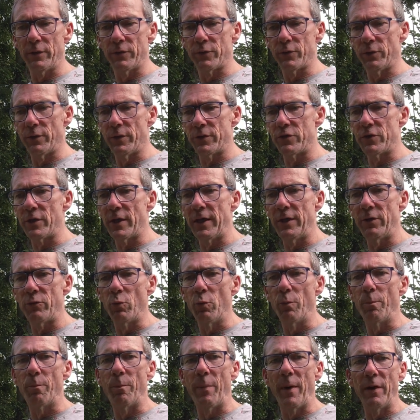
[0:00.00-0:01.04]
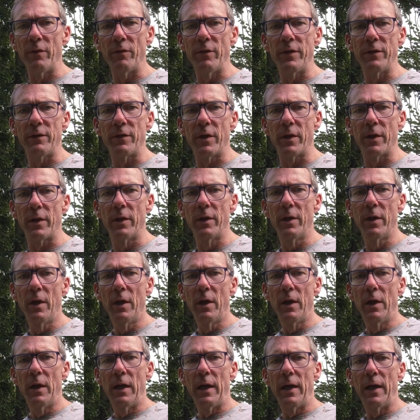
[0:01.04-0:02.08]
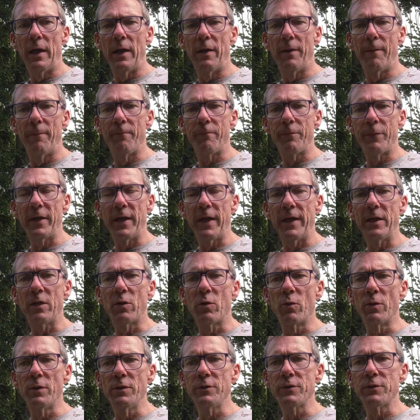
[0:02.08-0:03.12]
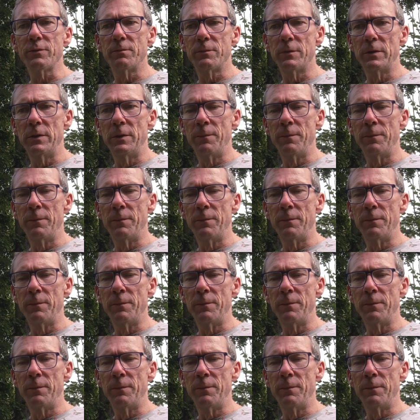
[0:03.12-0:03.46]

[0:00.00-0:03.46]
So the jays will bury the acorns.